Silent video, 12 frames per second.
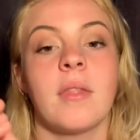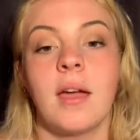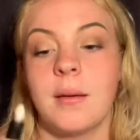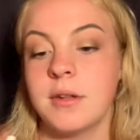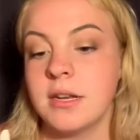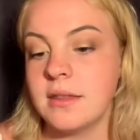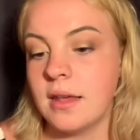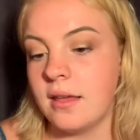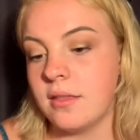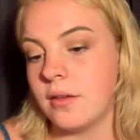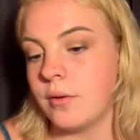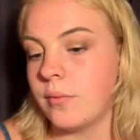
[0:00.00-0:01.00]
gonna
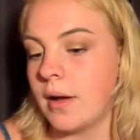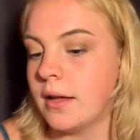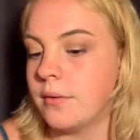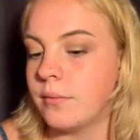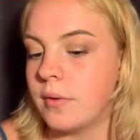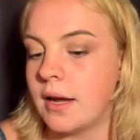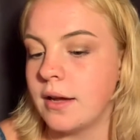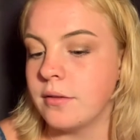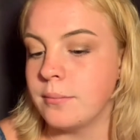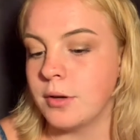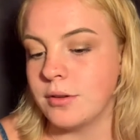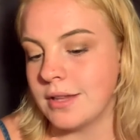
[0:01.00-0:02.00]
take the Wet n Wild
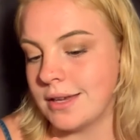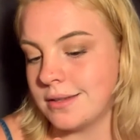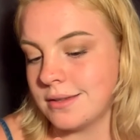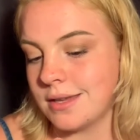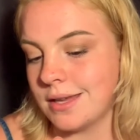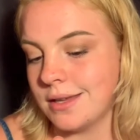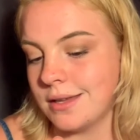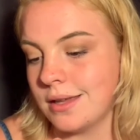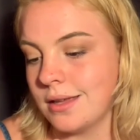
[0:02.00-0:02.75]
multi-stick.